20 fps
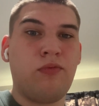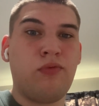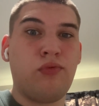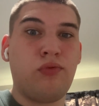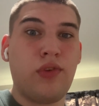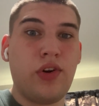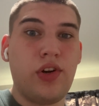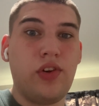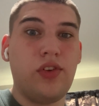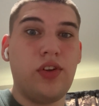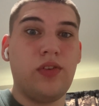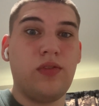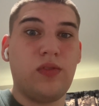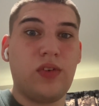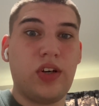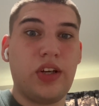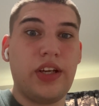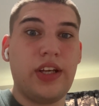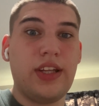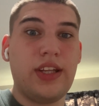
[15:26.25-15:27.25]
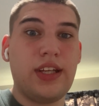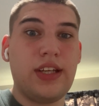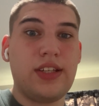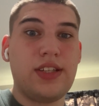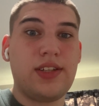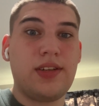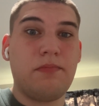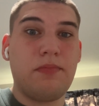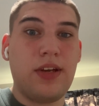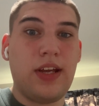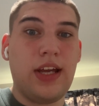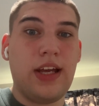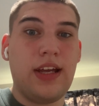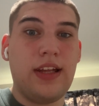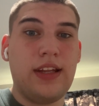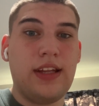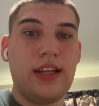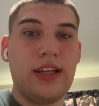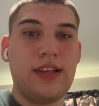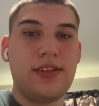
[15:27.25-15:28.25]
really wanted us to be
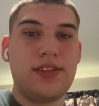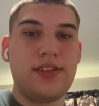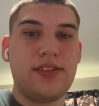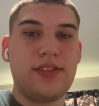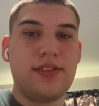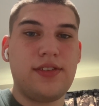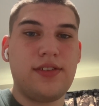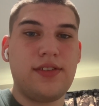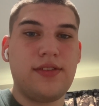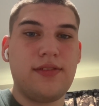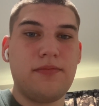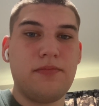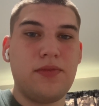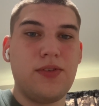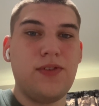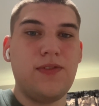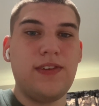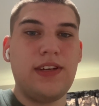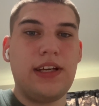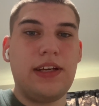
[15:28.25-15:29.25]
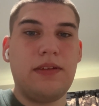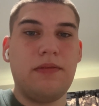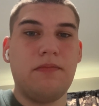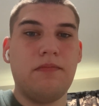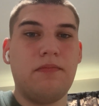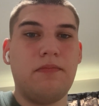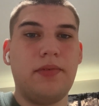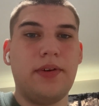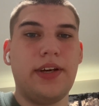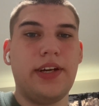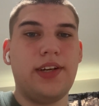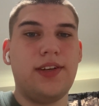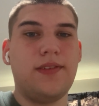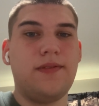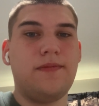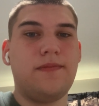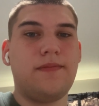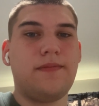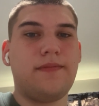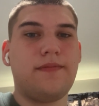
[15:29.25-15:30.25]
in this movie, but